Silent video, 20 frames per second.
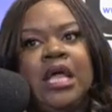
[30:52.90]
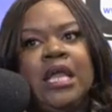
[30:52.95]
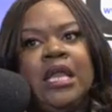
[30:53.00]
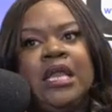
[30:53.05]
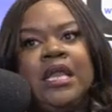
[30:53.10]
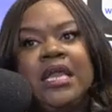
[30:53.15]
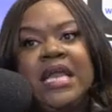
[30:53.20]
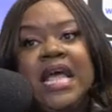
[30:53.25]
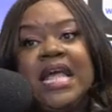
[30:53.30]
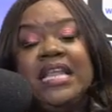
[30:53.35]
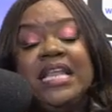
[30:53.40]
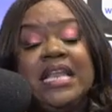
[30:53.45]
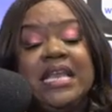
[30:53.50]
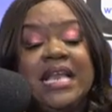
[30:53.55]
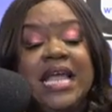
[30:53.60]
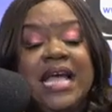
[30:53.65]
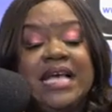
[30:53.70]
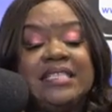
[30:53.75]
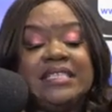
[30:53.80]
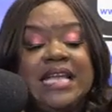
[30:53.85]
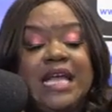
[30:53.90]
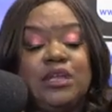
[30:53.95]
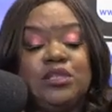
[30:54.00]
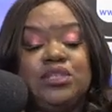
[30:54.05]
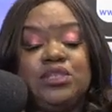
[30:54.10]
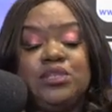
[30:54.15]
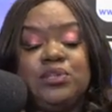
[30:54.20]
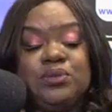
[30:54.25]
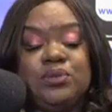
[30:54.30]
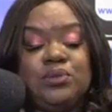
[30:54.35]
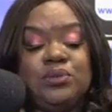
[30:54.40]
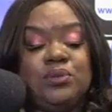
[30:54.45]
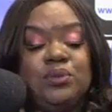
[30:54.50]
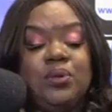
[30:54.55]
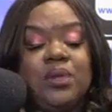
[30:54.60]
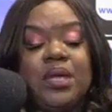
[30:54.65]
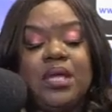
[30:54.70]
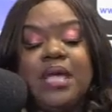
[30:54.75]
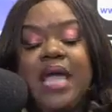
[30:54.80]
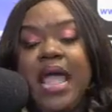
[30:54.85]
Nonetheless, now to
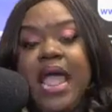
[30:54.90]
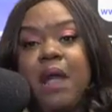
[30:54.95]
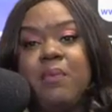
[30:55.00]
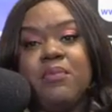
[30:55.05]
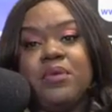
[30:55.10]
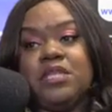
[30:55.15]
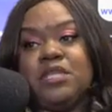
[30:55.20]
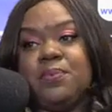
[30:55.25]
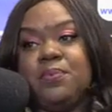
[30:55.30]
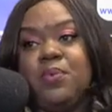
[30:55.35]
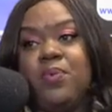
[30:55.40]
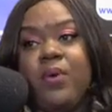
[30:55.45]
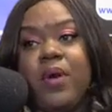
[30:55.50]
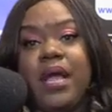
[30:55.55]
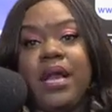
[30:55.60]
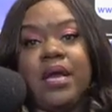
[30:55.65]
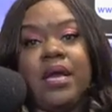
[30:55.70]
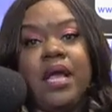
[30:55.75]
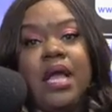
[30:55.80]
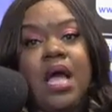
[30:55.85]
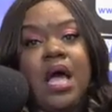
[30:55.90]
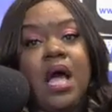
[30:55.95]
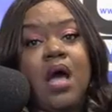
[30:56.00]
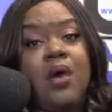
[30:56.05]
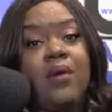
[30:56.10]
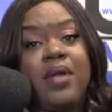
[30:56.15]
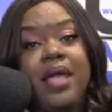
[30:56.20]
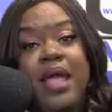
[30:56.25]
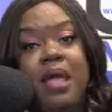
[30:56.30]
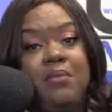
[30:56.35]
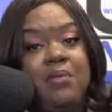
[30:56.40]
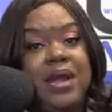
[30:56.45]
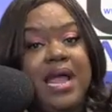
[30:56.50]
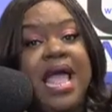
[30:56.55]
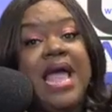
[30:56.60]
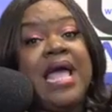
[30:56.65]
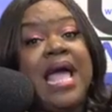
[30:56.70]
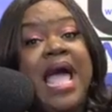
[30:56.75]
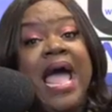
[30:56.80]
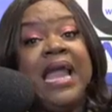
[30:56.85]
Cameron's point. Oh, Cameron,
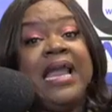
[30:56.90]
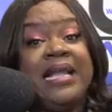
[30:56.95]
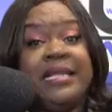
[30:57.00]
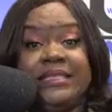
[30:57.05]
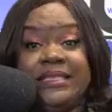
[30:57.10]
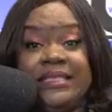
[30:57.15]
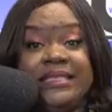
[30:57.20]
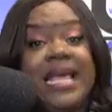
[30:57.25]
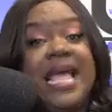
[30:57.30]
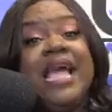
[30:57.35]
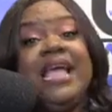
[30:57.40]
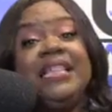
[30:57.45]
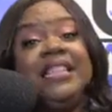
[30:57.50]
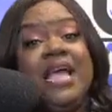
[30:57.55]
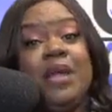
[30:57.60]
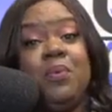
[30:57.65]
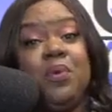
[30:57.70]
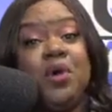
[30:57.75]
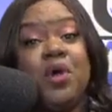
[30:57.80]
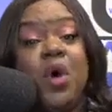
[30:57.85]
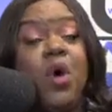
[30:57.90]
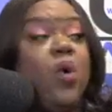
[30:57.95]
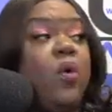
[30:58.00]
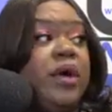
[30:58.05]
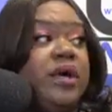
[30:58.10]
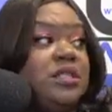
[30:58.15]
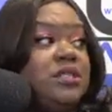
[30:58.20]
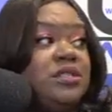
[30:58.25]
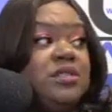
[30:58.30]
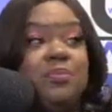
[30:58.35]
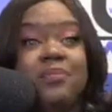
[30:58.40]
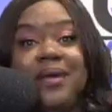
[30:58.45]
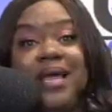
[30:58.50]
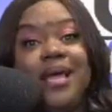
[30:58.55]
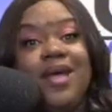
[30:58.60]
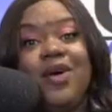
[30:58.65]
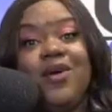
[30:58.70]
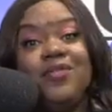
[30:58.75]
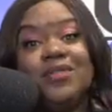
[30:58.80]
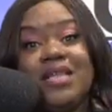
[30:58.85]
I didn't say they were going to the
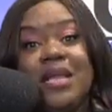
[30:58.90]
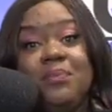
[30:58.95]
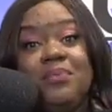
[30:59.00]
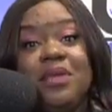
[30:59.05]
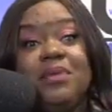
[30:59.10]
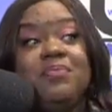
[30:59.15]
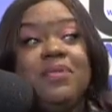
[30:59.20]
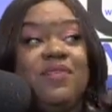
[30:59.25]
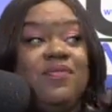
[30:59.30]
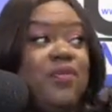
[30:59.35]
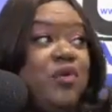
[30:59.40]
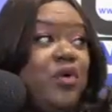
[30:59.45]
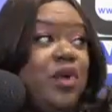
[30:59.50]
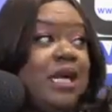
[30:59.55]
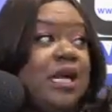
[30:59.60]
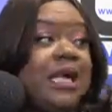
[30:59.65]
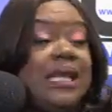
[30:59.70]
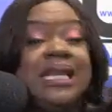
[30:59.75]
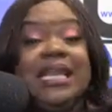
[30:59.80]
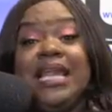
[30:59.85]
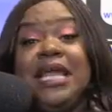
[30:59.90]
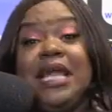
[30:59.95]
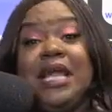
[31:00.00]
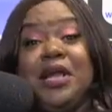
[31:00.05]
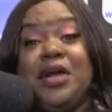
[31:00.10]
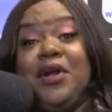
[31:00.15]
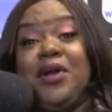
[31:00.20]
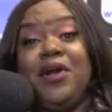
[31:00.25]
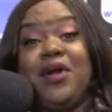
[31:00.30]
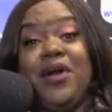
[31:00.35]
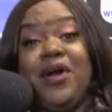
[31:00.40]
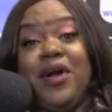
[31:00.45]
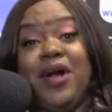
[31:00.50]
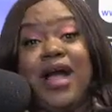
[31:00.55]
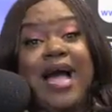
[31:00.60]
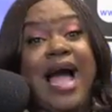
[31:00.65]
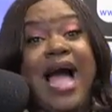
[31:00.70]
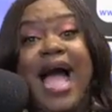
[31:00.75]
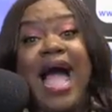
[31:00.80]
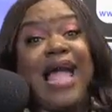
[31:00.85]
playoffs. Let me be very clear.
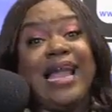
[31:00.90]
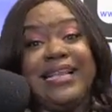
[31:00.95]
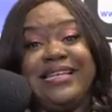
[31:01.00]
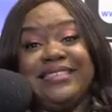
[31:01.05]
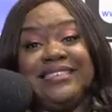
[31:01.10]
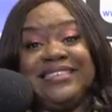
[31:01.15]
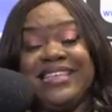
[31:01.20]
I didn't